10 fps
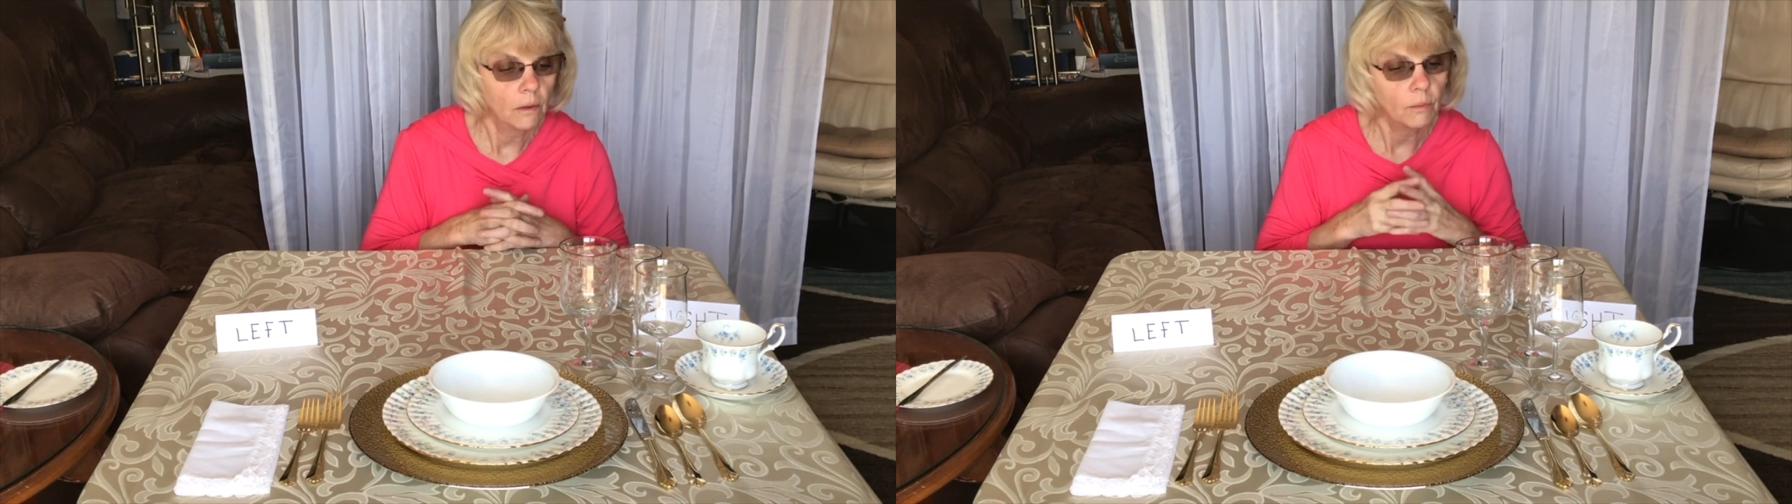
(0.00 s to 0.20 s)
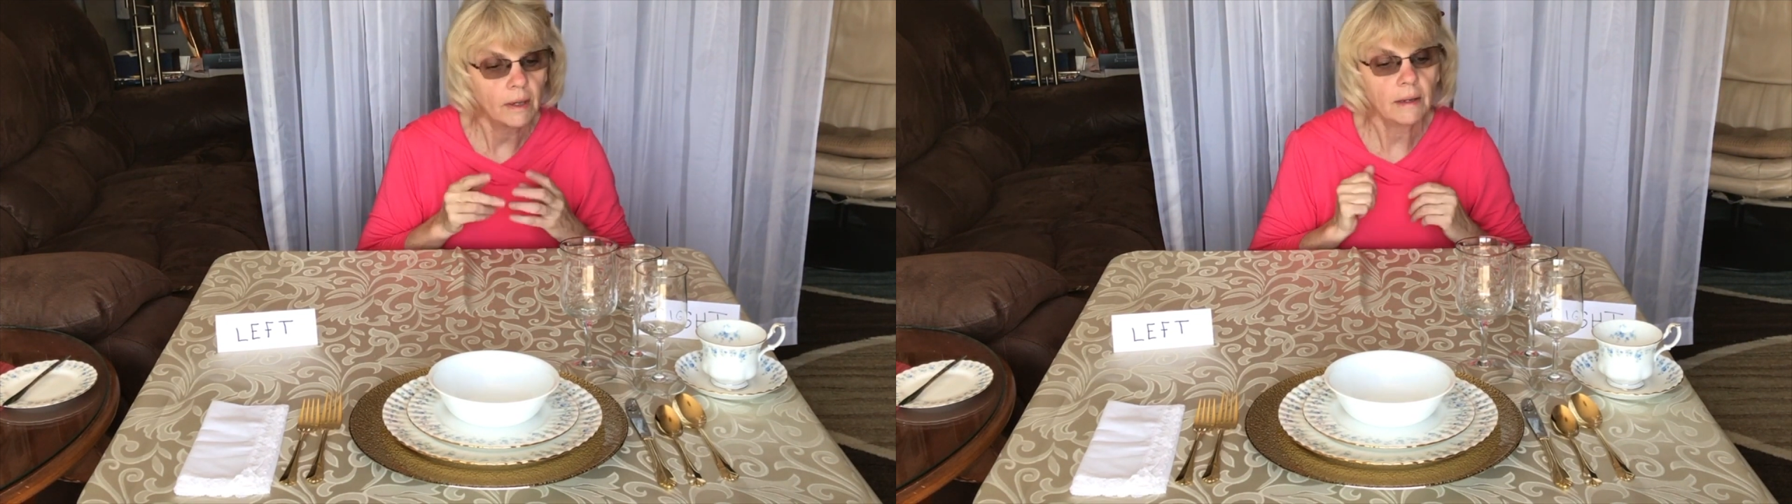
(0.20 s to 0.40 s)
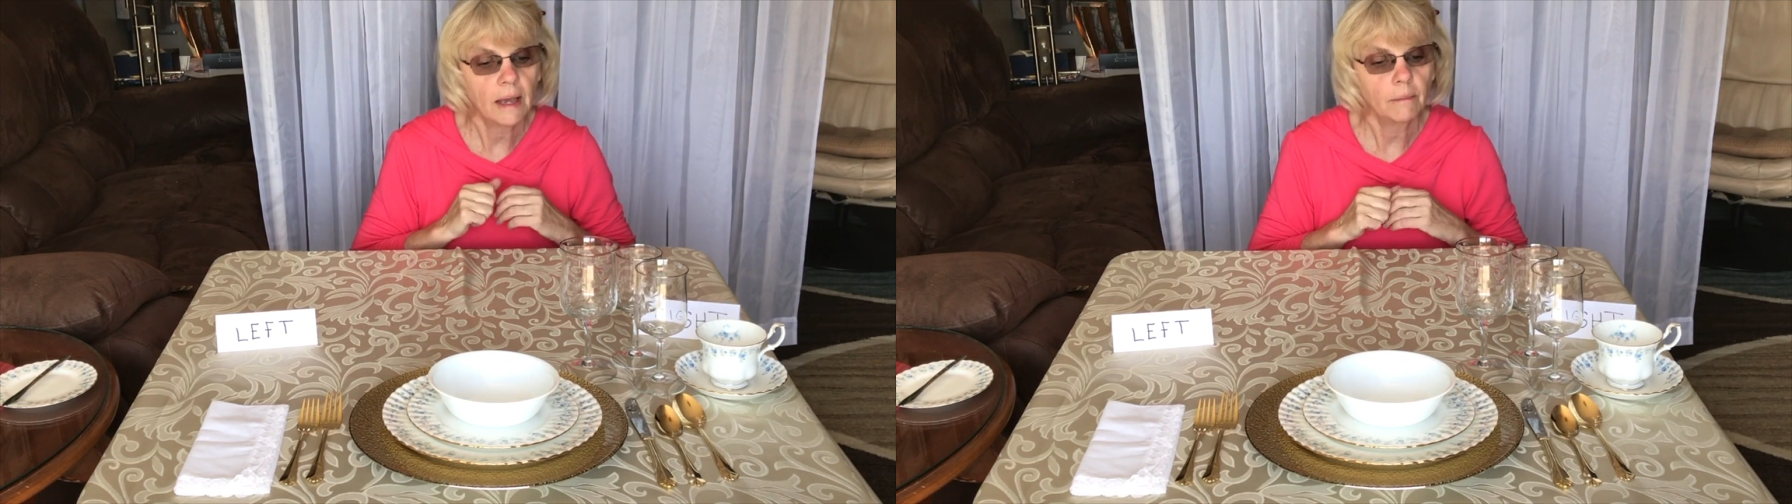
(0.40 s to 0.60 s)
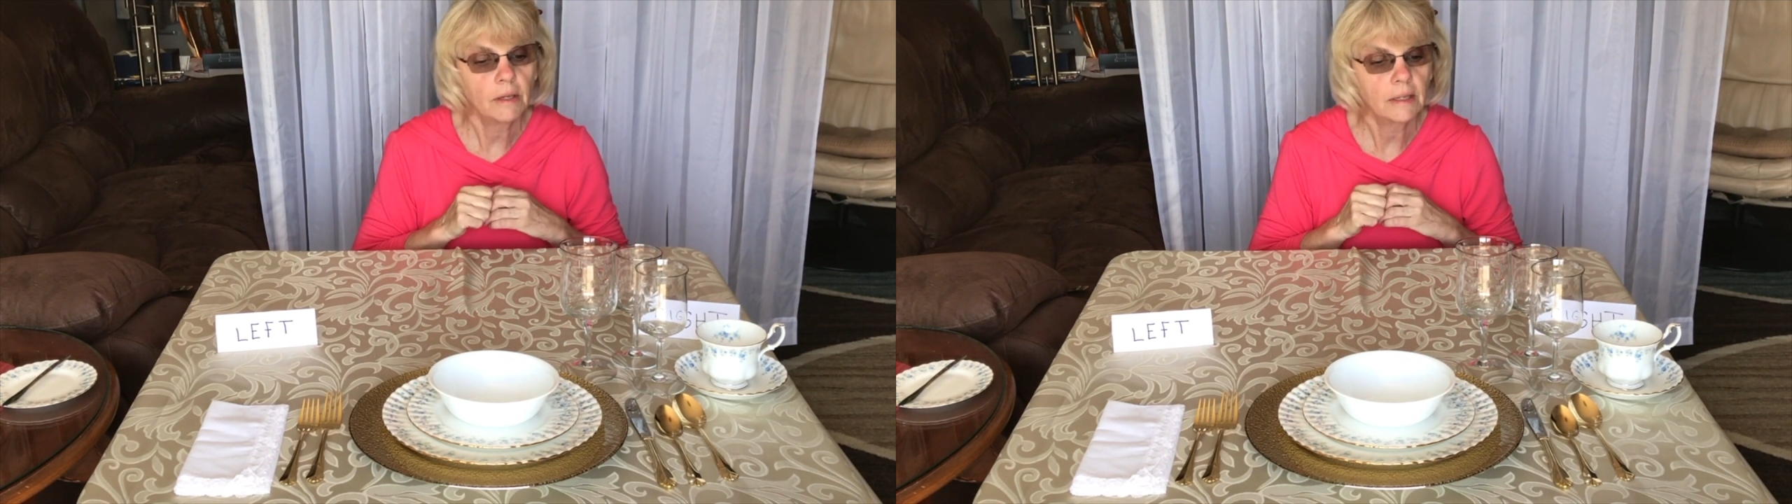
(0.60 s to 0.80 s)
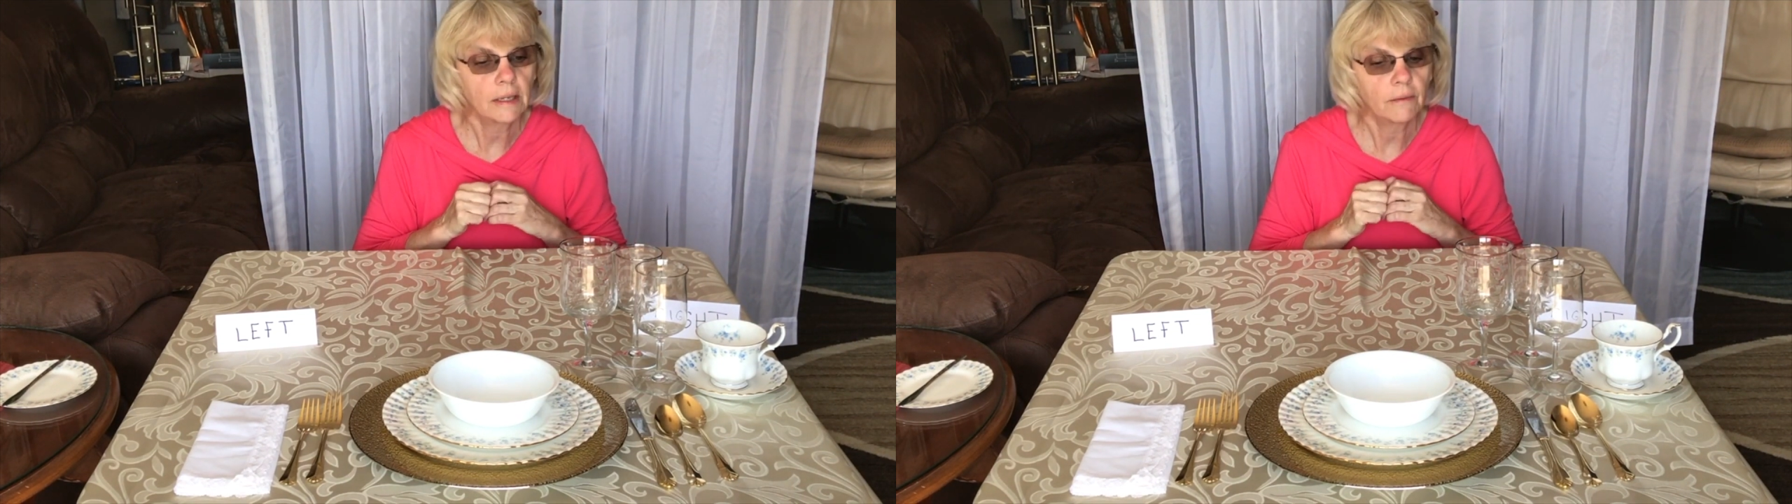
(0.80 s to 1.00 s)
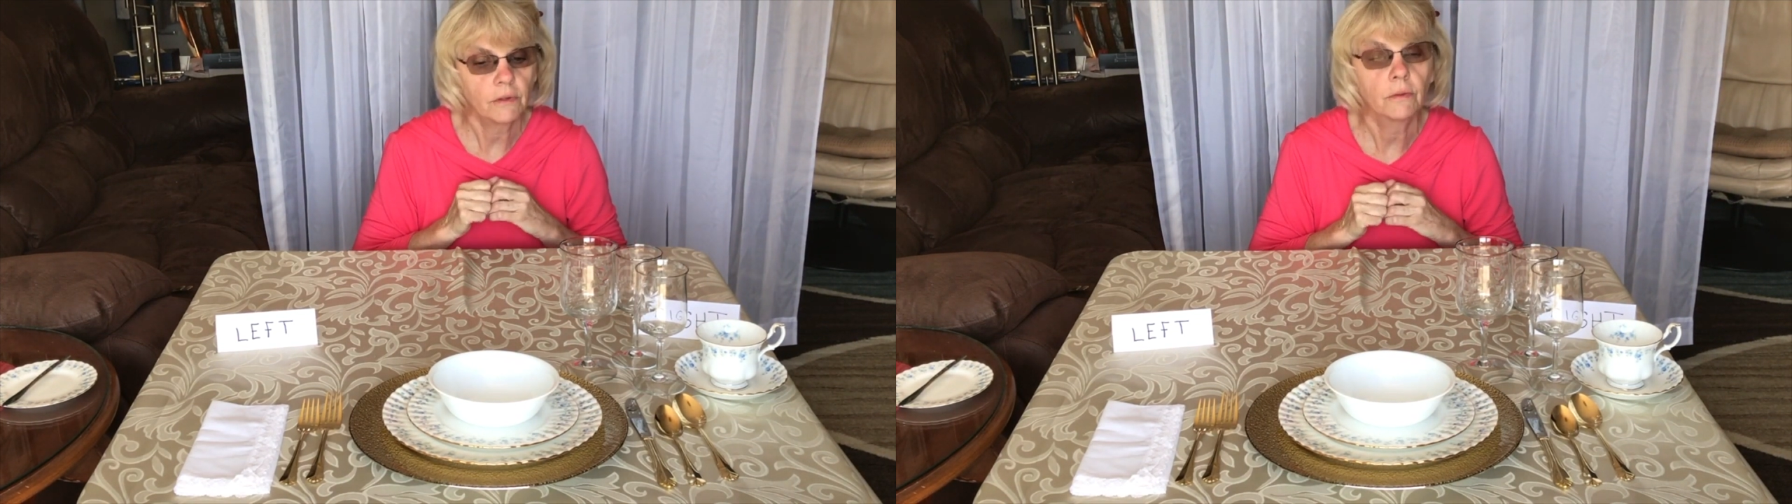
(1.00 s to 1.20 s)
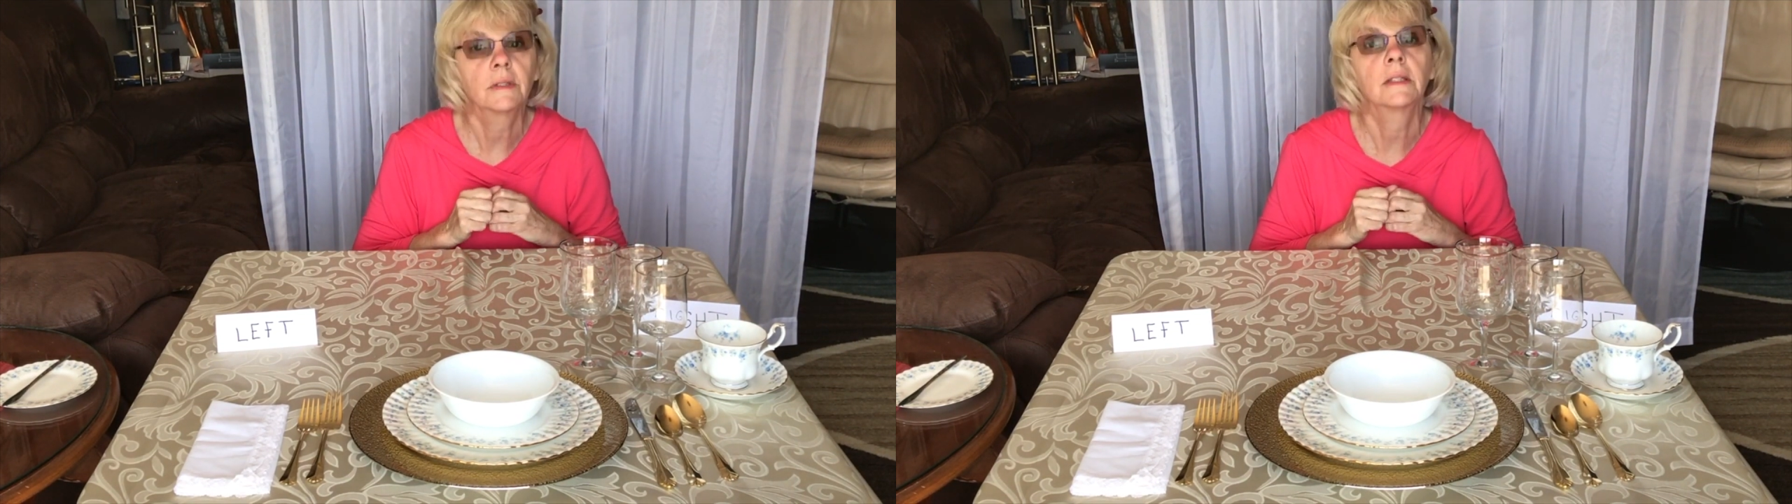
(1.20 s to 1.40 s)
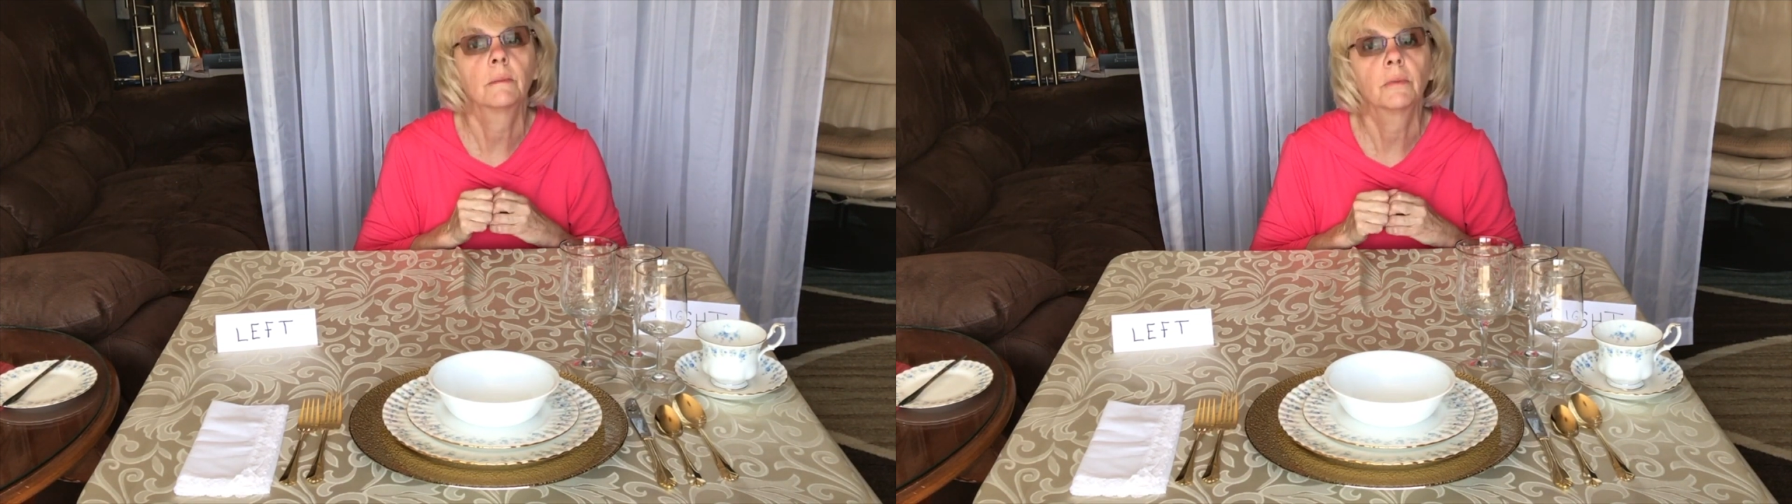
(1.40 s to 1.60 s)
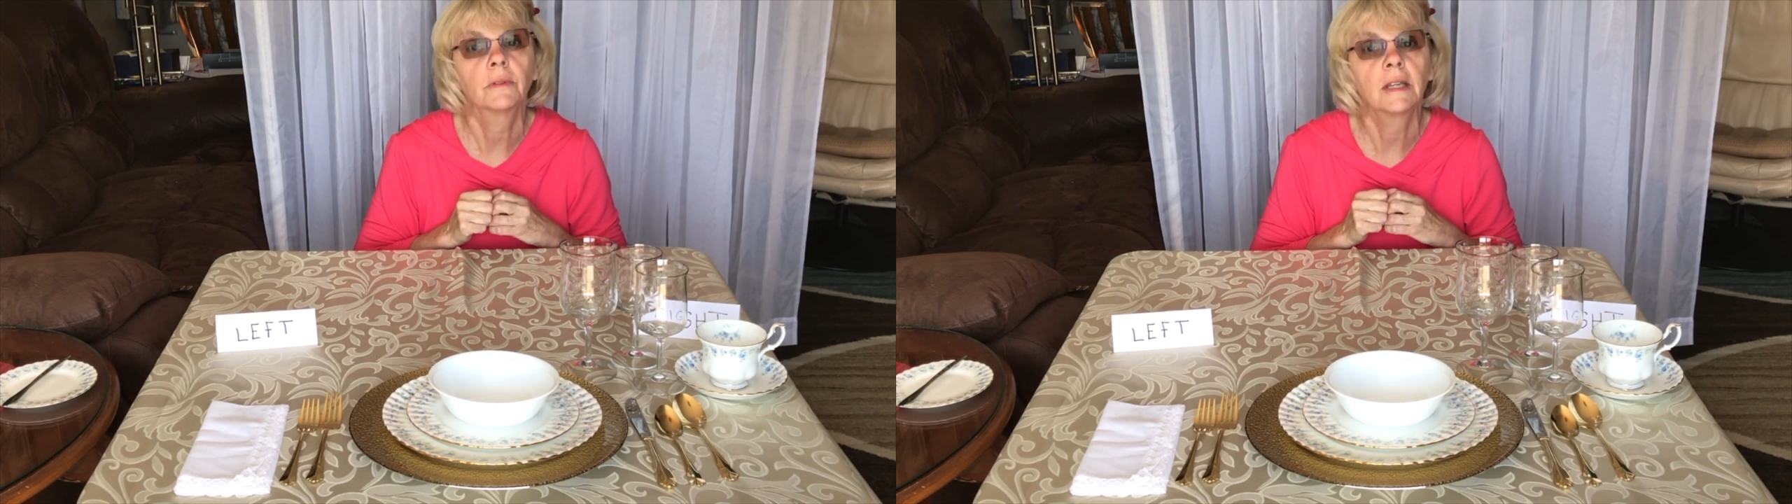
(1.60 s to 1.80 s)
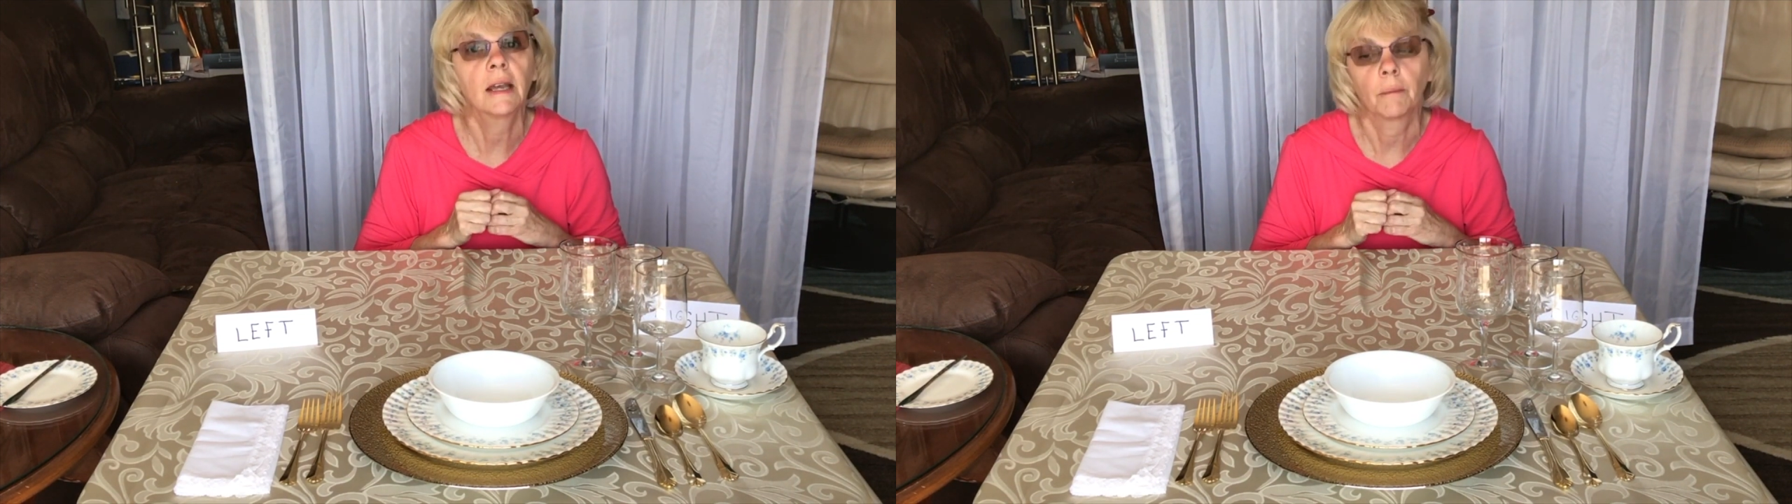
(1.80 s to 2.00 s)
Well, I'm going to give you a simple
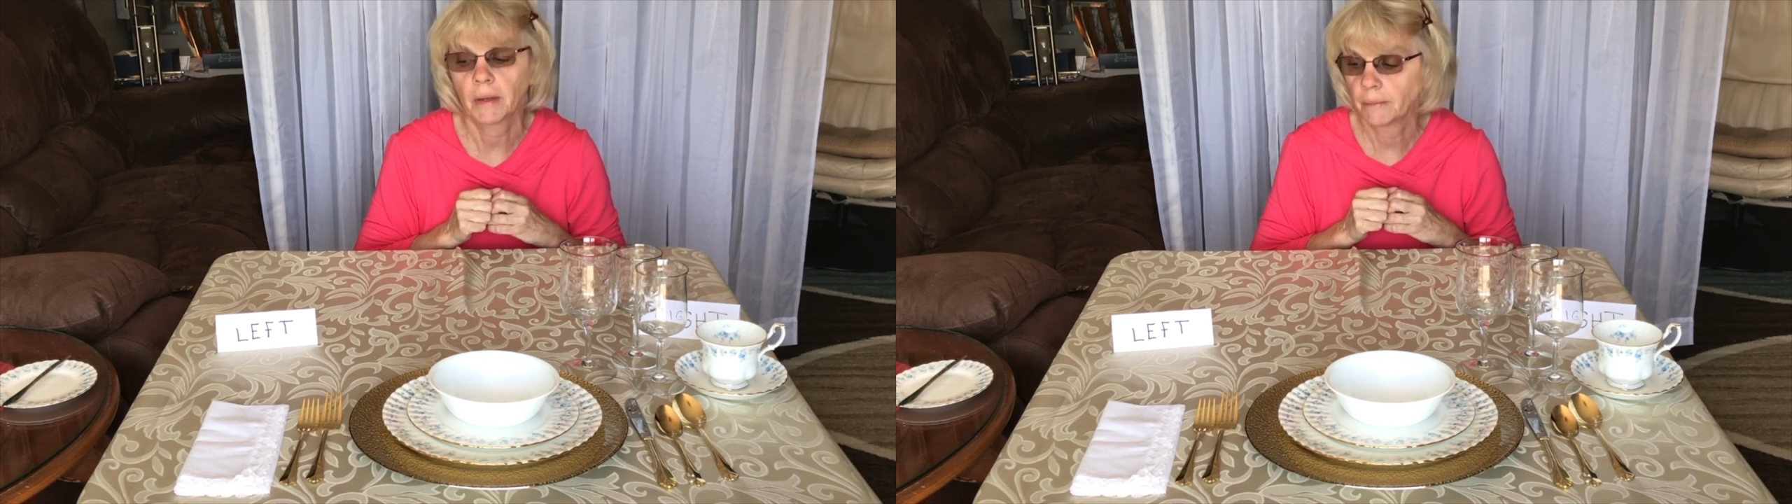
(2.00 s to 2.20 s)
tip.